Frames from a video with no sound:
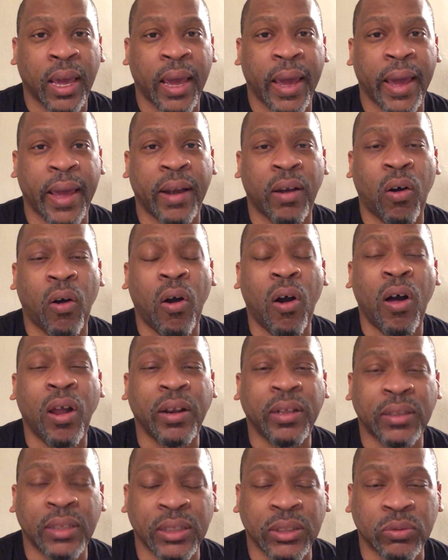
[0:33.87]
And all
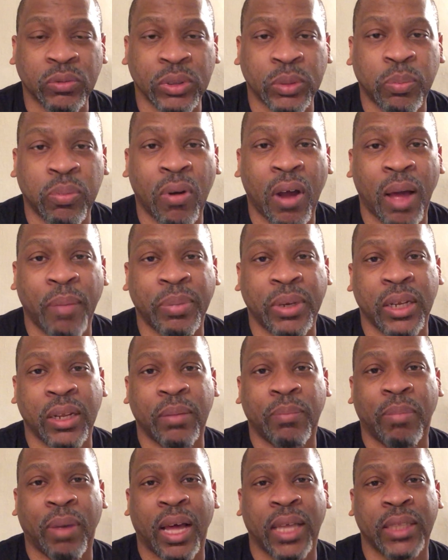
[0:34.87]
of this was
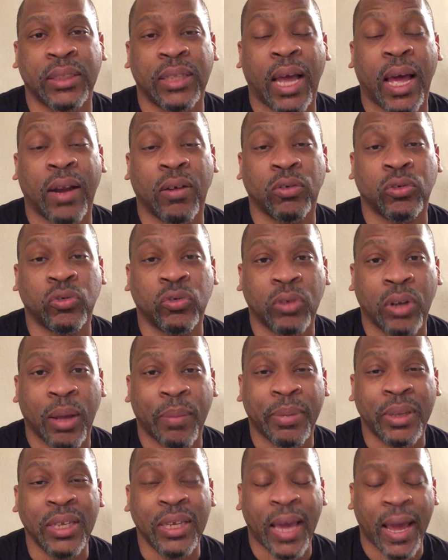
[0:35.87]
prompted by Donald Trump.
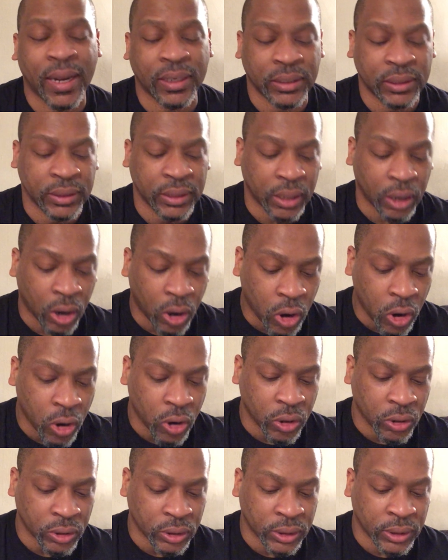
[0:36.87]
He actually
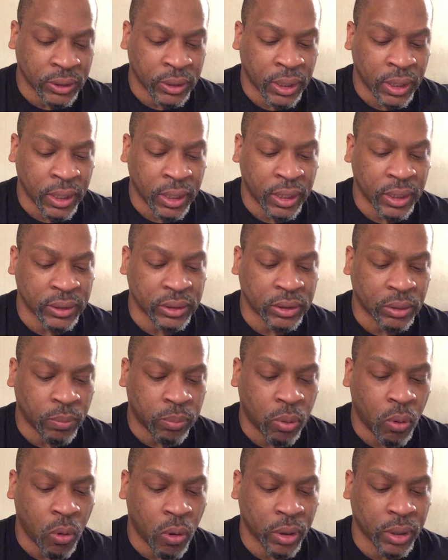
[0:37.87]
urged his
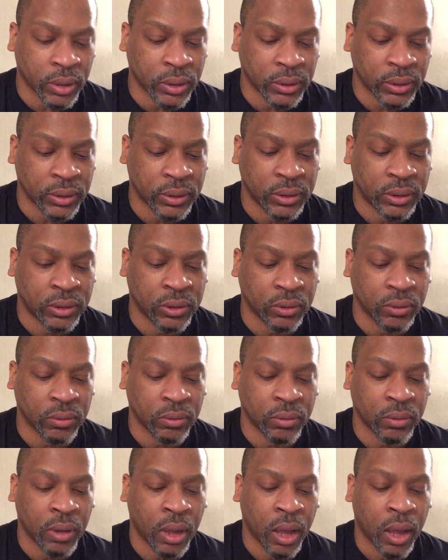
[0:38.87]
supporters
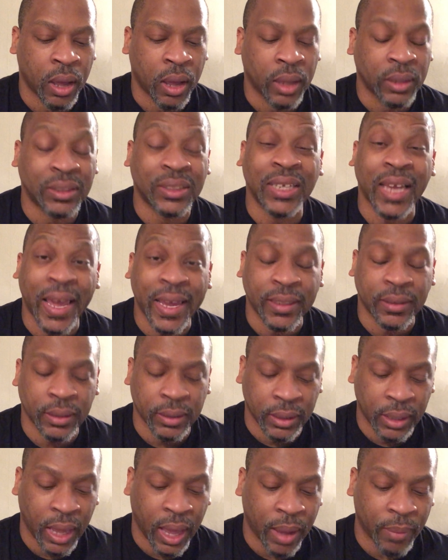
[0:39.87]
to take the
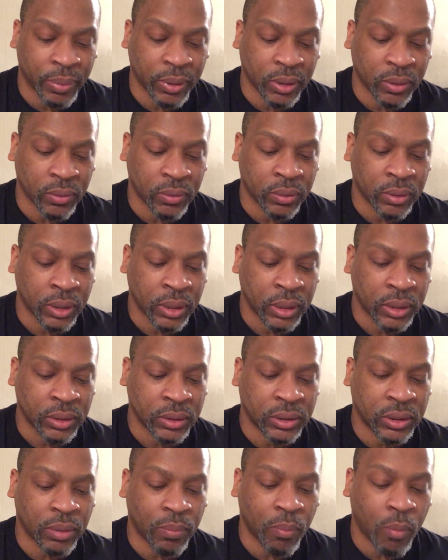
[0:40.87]
Capitol,
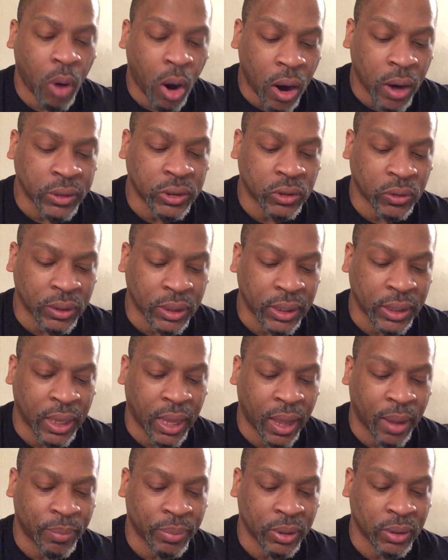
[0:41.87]
to march on the
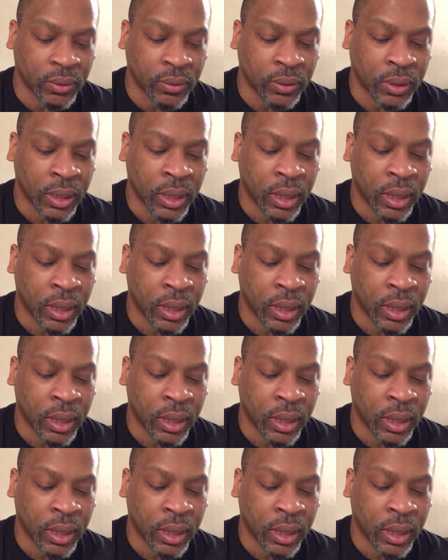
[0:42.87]
Capitol.